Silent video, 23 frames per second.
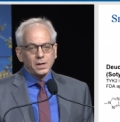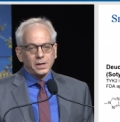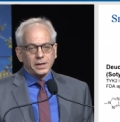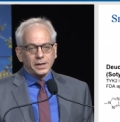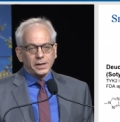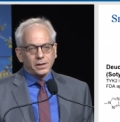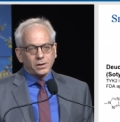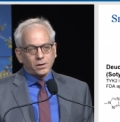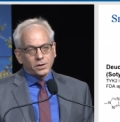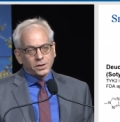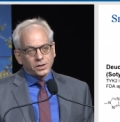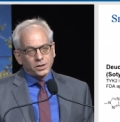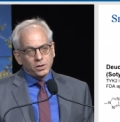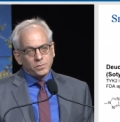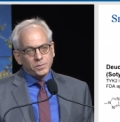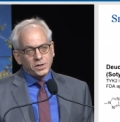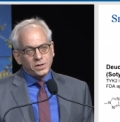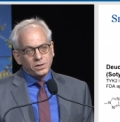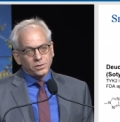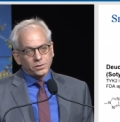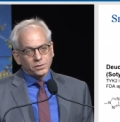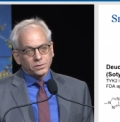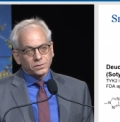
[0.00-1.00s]
In our
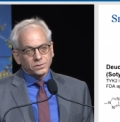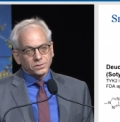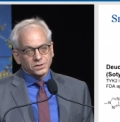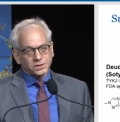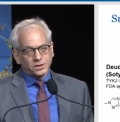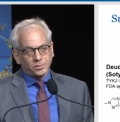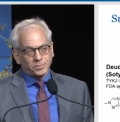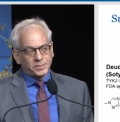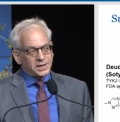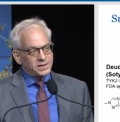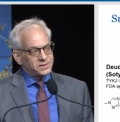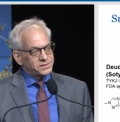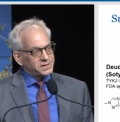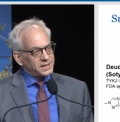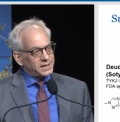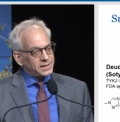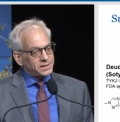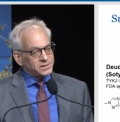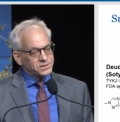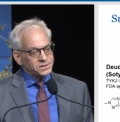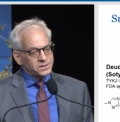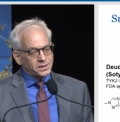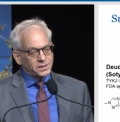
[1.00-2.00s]
human neural cell-based
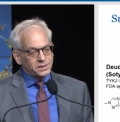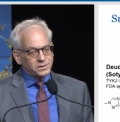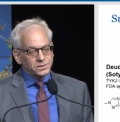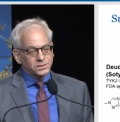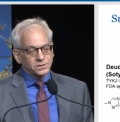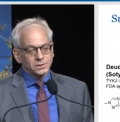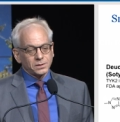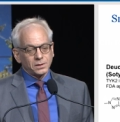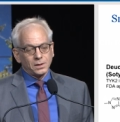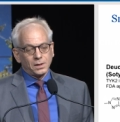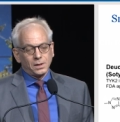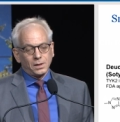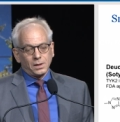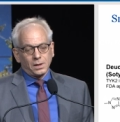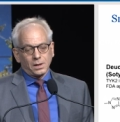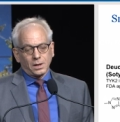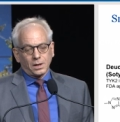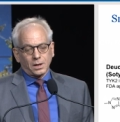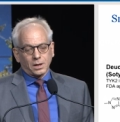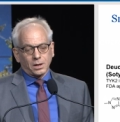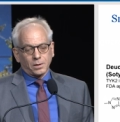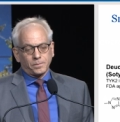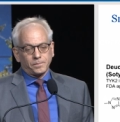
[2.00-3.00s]
assays,
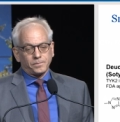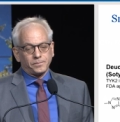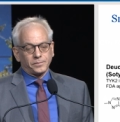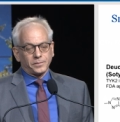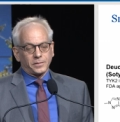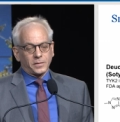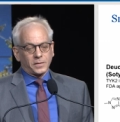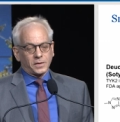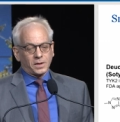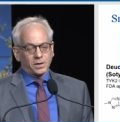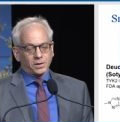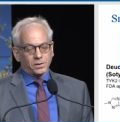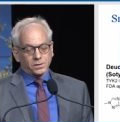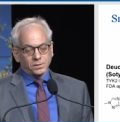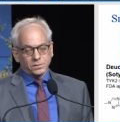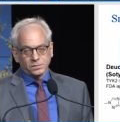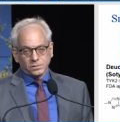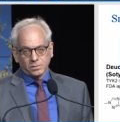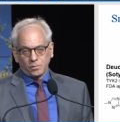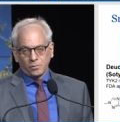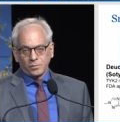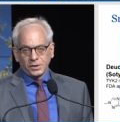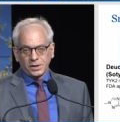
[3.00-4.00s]
um,
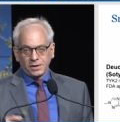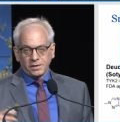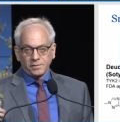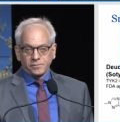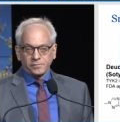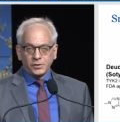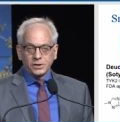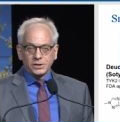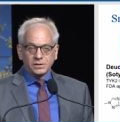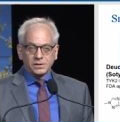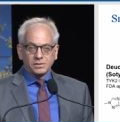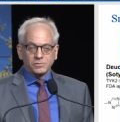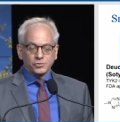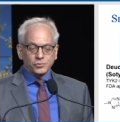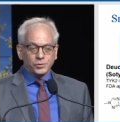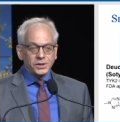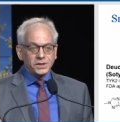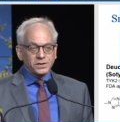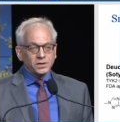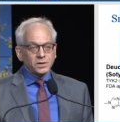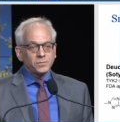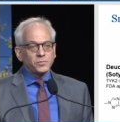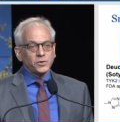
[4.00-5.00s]
there's, we, if we
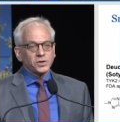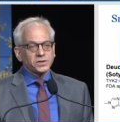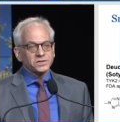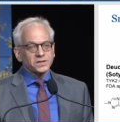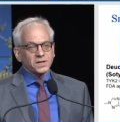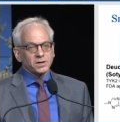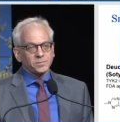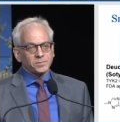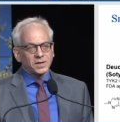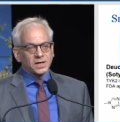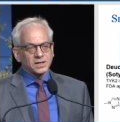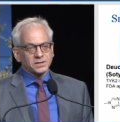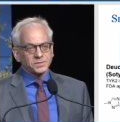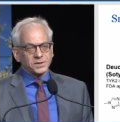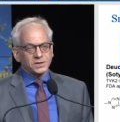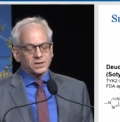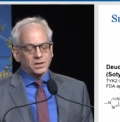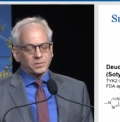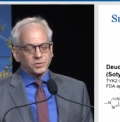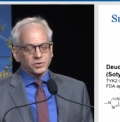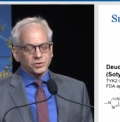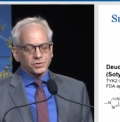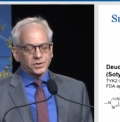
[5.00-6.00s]
treat them with cytoplasmic
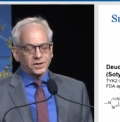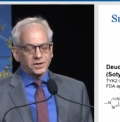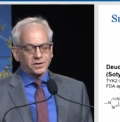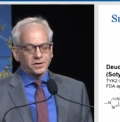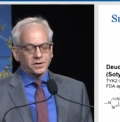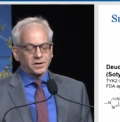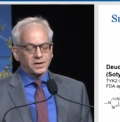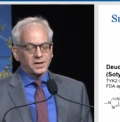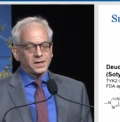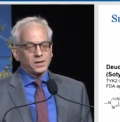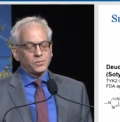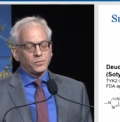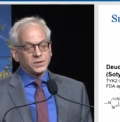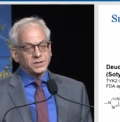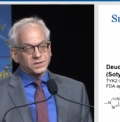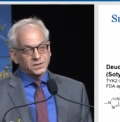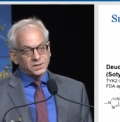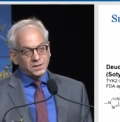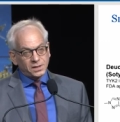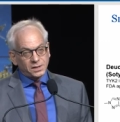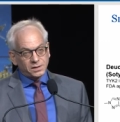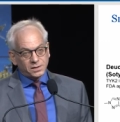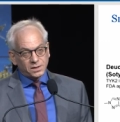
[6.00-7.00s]
double-stranded RNA, we
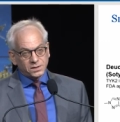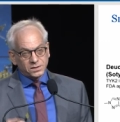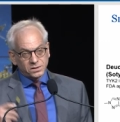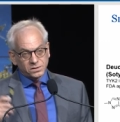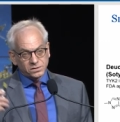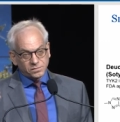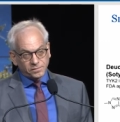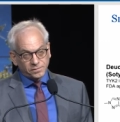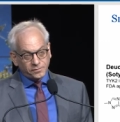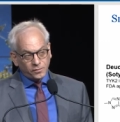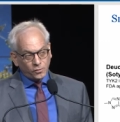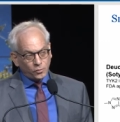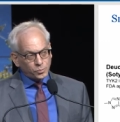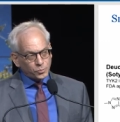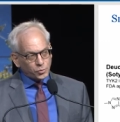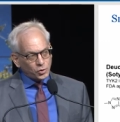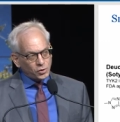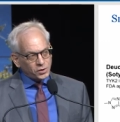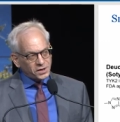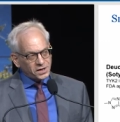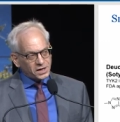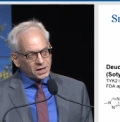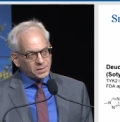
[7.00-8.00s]
see this is the full
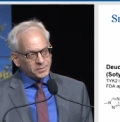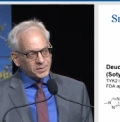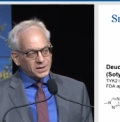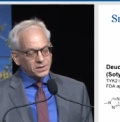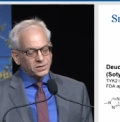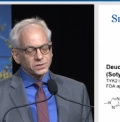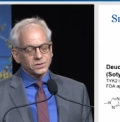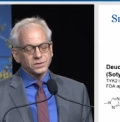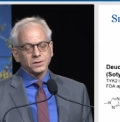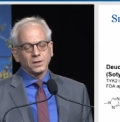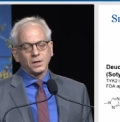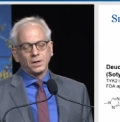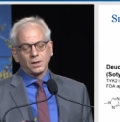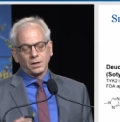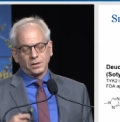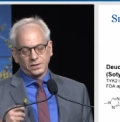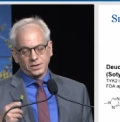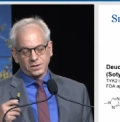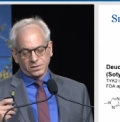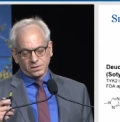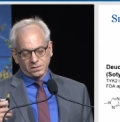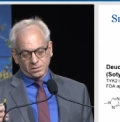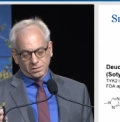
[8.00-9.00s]
proteomics.
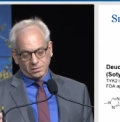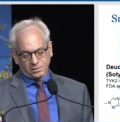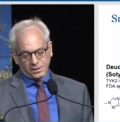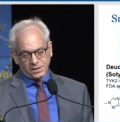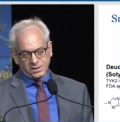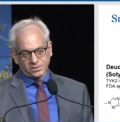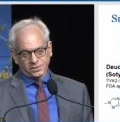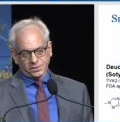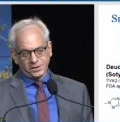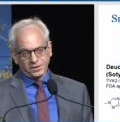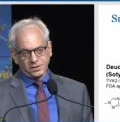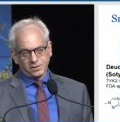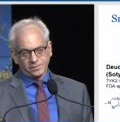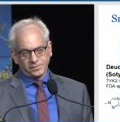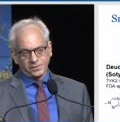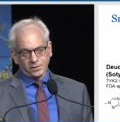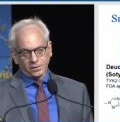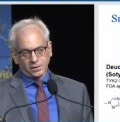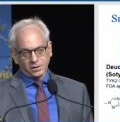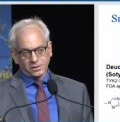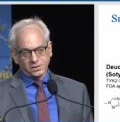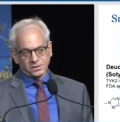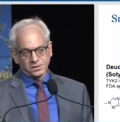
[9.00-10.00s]
Is, these are
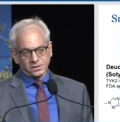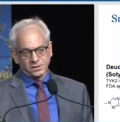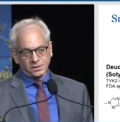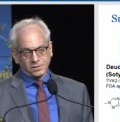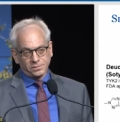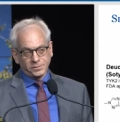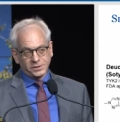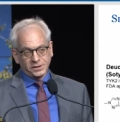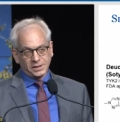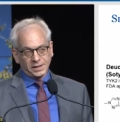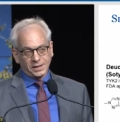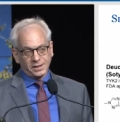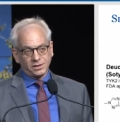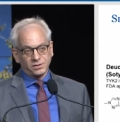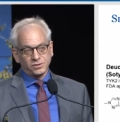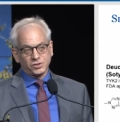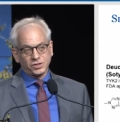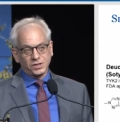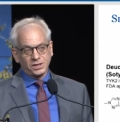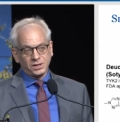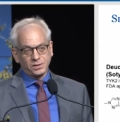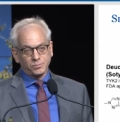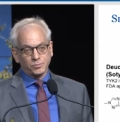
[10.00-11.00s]
interferon-related
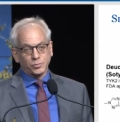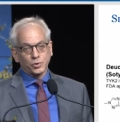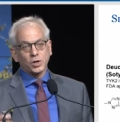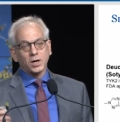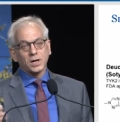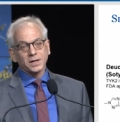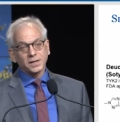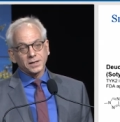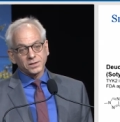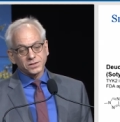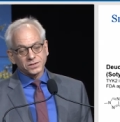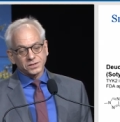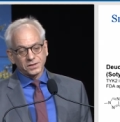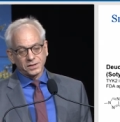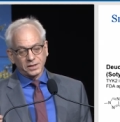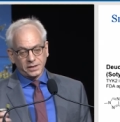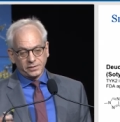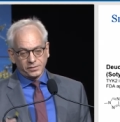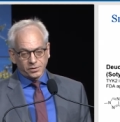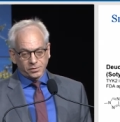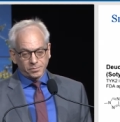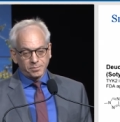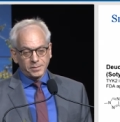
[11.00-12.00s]
gene products,
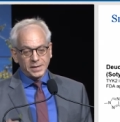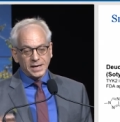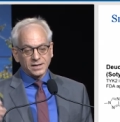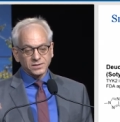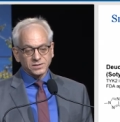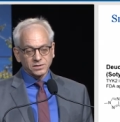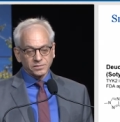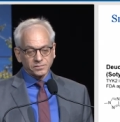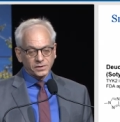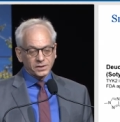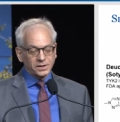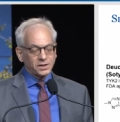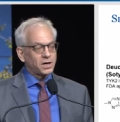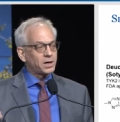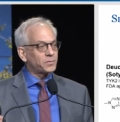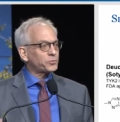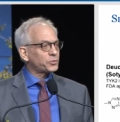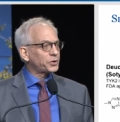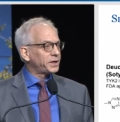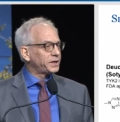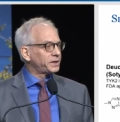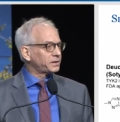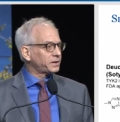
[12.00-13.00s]
and they're massively
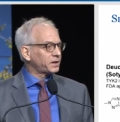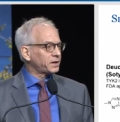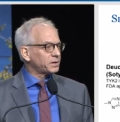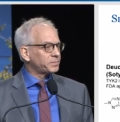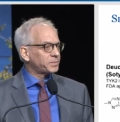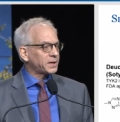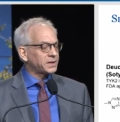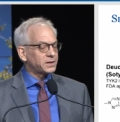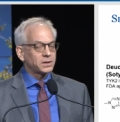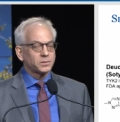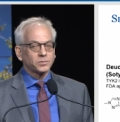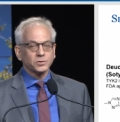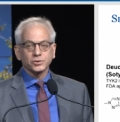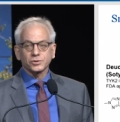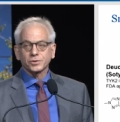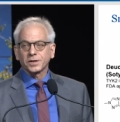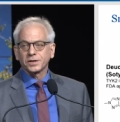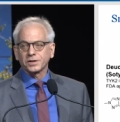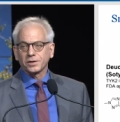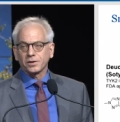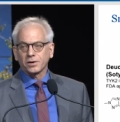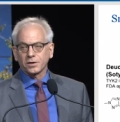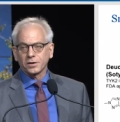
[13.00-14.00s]
upregulated by
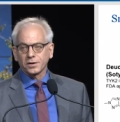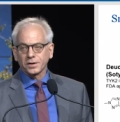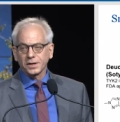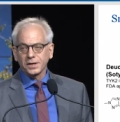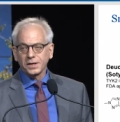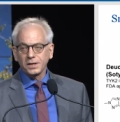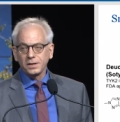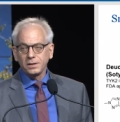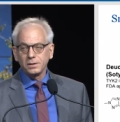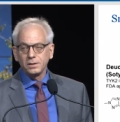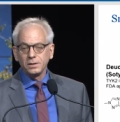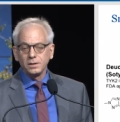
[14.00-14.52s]
double-stranded RNA.